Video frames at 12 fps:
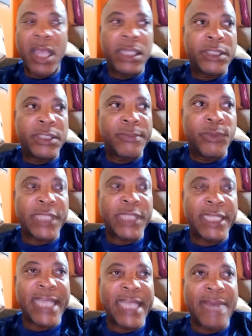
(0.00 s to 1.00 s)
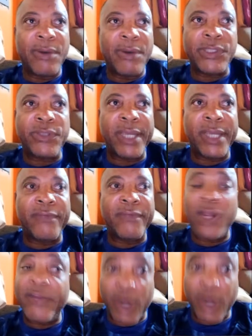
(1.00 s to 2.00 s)
So most of the time I was doing
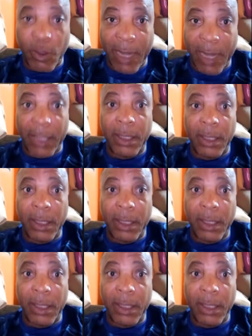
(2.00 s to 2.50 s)
very, very well.